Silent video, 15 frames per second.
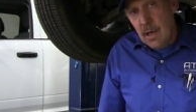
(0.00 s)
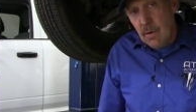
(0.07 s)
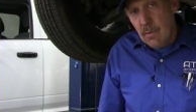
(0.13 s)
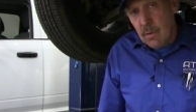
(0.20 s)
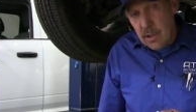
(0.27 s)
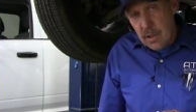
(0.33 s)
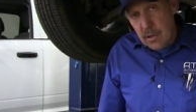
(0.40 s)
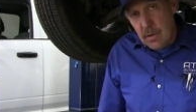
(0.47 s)

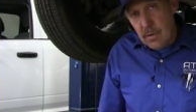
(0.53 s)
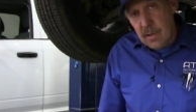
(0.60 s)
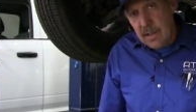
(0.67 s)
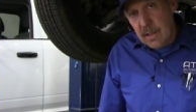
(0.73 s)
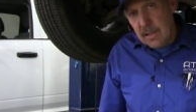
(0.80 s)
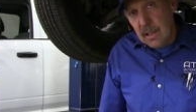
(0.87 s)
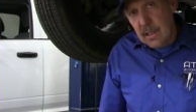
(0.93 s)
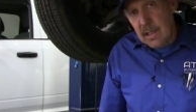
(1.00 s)
When you're doing
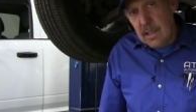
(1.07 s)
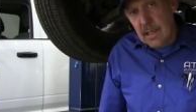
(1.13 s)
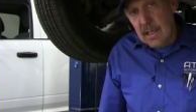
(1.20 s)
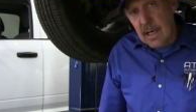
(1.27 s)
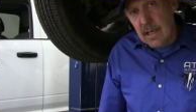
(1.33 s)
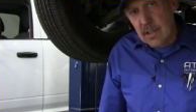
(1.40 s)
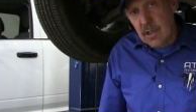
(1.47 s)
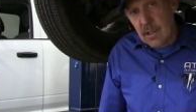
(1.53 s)
this leak
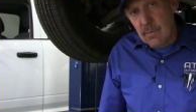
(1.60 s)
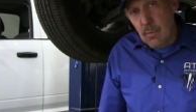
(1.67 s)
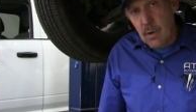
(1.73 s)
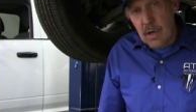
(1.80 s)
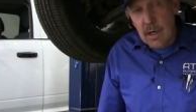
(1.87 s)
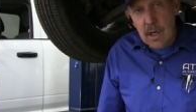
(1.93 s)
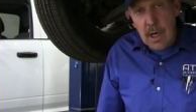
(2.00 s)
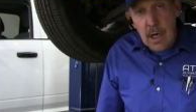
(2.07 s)
detection
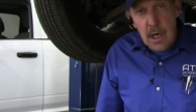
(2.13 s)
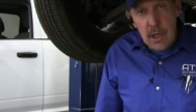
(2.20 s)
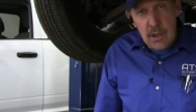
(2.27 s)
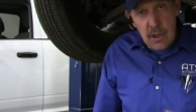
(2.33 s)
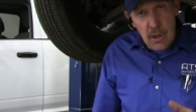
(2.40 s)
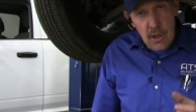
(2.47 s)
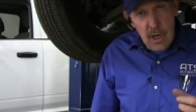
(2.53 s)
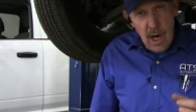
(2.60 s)
work,
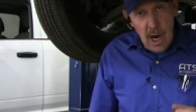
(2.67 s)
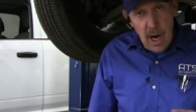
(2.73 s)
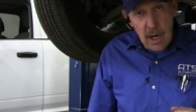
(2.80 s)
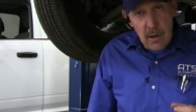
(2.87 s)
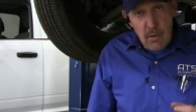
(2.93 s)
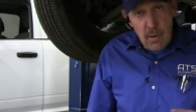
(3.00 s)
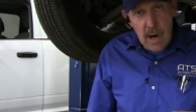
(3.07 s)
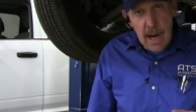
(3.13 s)
do not
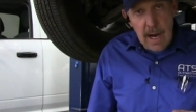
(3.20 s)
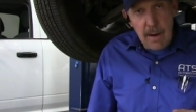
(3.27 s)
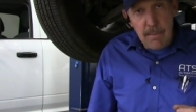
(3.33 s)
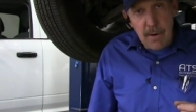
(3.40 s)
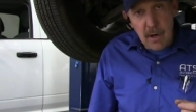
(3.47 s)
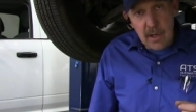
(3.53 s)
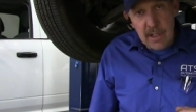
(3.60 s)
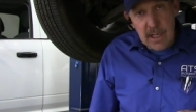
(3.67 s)
grab
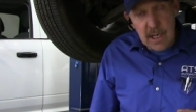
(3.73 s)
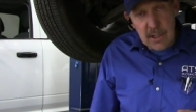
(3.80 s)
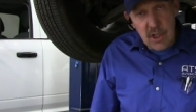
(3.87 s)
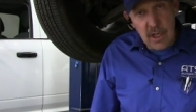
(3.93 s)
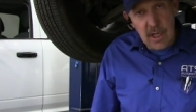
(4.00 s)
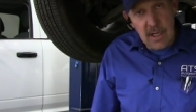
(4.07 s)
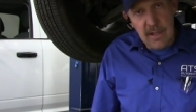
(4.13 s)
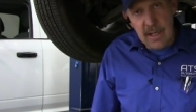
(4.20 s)
or touch
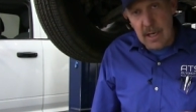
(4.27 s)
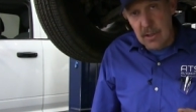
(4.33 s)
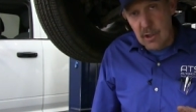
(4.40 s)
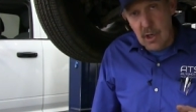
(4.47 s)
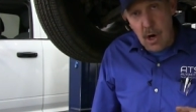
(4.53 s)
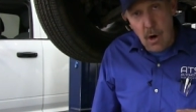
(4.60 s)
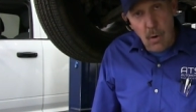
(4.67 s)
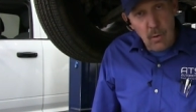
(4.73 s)
anything.
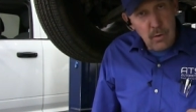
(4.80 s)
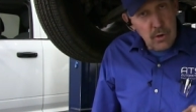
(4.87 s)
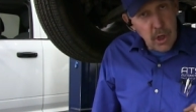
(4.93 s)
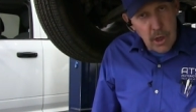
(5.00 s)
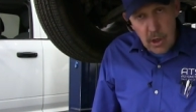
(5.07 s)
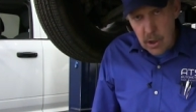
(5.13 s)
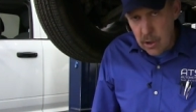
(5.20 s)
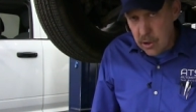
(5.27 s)
Don't
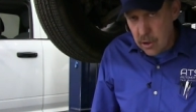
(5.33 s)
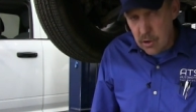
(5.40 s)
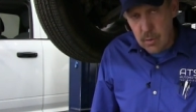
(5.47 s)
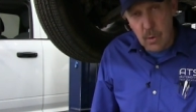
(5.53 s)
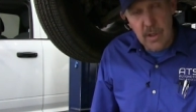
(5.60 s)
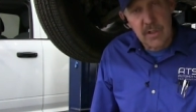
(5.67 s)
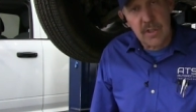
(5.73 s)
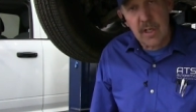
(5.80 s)
turn or
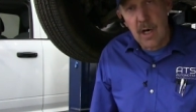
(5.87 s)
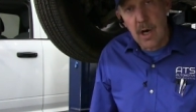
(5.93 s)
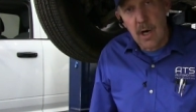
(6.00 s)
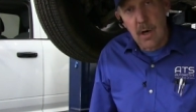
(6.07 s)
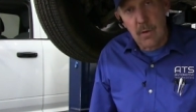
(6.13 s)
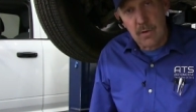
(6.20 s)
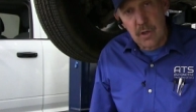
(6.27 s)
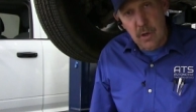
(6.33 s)
twist the
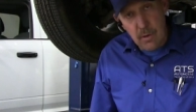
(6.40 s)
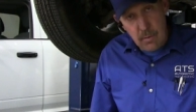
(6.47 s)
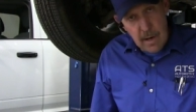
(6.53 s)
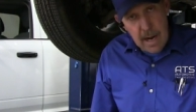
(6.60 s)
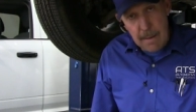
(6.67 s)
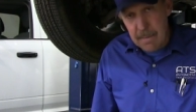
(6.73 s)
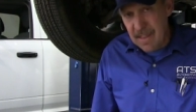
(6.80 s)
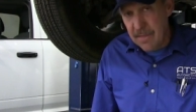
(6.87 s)
hose or
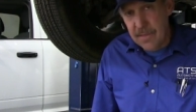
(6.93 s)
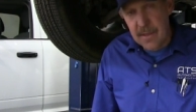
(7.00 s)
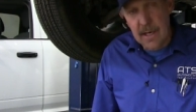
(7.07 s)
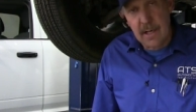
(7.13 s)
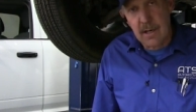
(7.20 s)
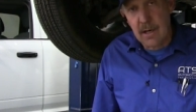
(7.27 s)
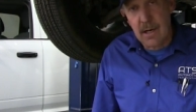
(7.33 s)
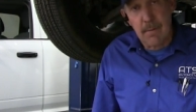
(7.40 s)
grab it and
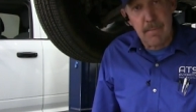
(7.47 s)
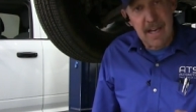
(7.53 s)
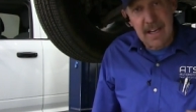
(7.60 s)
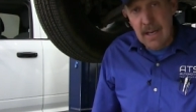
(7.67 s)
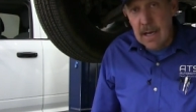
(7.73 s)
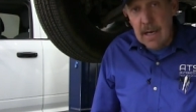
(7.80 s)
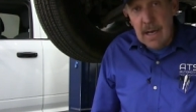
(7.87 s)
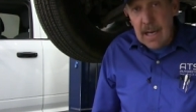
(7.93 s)
think you're going to make
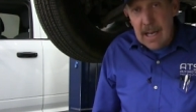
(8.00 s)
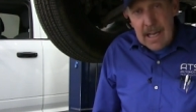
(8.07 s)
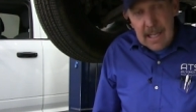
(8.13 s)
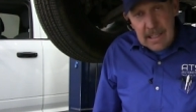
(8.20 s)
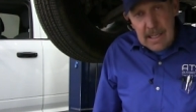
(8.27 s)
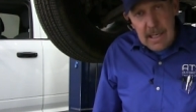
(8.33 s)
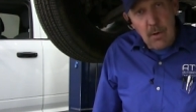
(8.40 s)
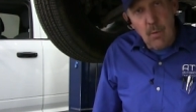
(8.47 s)
it
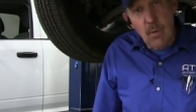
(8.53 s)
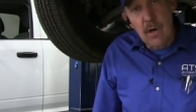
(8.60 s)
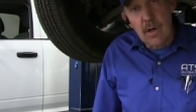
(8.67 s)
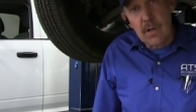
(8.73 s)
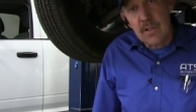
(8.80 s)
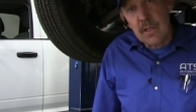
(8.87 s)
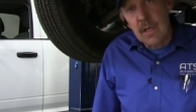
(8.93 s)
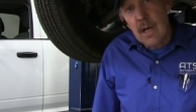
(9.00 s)
leak
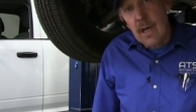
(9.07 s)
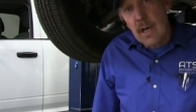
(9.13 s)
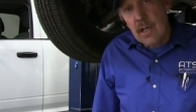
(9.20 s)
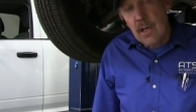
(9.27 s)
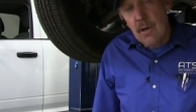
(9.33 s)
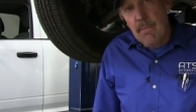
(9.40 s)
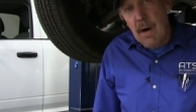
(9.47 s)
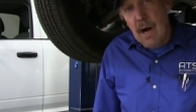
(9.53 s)
worse.
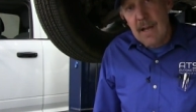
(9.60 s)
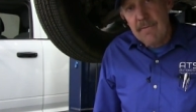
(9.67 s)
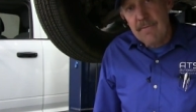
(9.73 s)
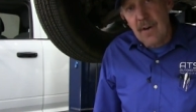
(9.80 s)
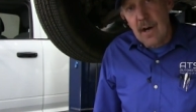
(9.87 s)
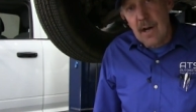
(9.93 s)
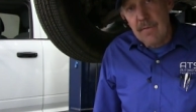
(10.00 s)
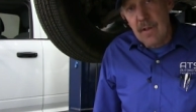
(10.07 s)
You might
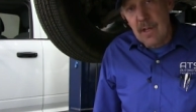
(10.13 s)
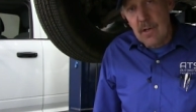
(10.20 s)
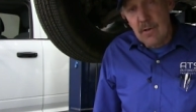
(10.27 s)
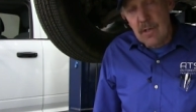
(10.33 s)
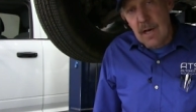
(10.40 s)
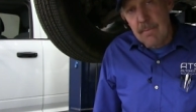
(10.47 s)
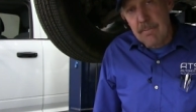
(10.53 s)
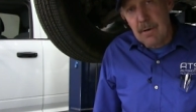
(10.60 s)
find that you
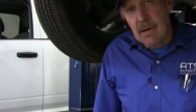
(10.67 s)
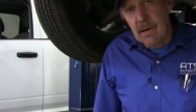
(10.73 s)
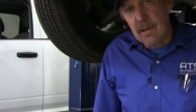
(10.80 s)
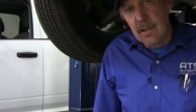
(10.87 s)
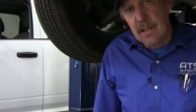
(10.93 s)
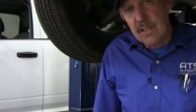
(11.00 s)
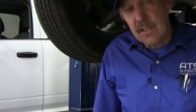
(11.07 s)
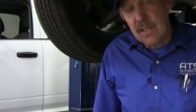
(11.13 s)

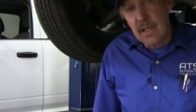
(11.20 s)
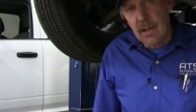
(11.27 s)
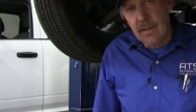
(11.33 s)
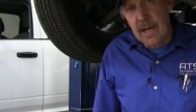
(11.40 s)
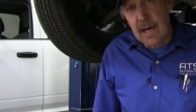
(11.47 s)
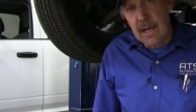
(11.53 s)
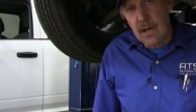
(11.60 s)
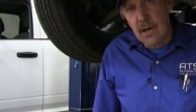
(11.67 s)
temporarily seal
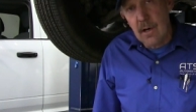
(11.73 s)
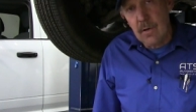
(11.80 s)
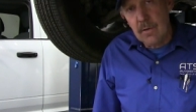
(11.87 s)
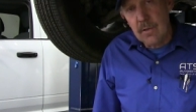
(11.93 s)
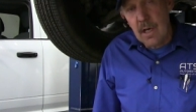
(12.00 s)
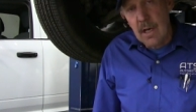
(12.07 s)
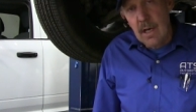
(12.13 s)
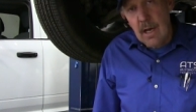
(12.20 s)
that
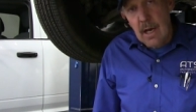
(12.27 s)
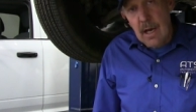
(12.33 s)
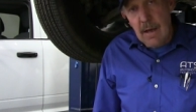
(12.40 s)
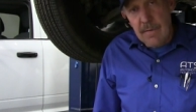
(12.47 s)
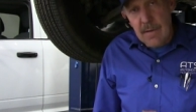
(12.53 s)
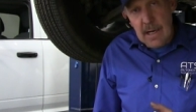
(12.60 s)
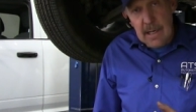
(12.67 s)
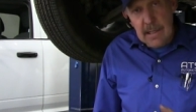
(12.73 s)
hose
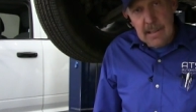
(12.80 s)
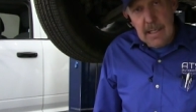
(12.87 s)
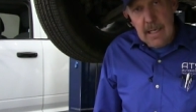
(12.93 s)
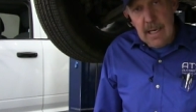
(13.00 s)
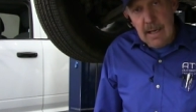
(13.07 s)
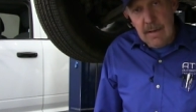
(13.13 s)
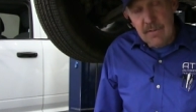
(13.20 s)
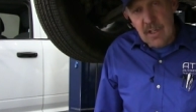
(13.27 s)
and then it
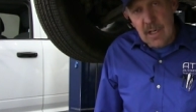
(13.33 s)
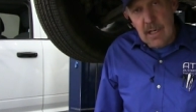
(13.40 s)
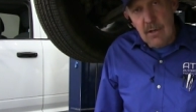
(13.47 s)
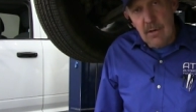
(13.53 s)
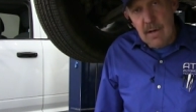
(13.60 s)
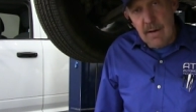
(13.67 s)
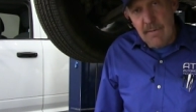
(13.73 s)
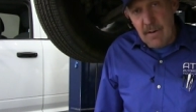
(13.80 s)
leaves and
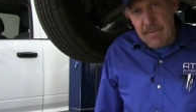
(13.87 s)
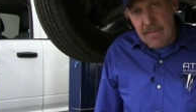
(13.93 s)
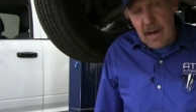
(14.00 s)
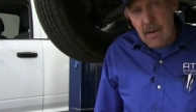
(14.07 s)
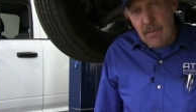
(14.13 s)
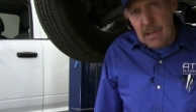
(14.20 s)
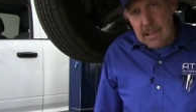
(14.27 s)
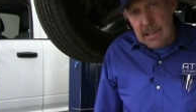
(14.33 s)
you never
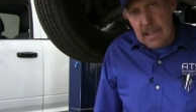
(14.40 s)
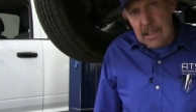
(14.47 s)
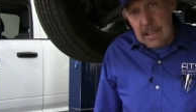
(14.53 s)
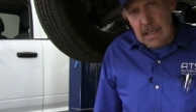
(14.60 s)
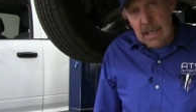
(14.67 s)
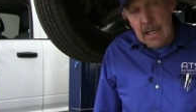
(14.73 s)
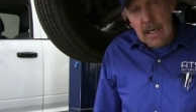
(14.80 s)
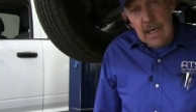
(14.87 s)
found the leak.